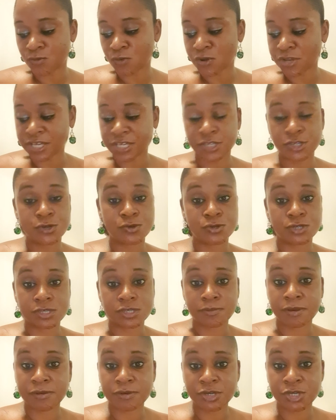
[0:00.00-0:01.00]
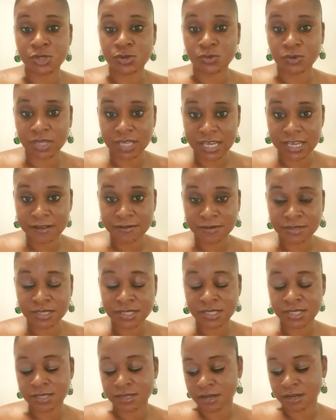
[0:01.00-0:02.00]
what is your spiritual
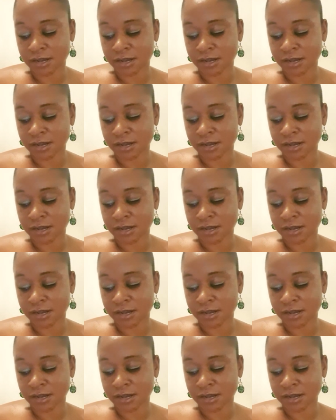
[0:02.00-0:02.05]
gifts?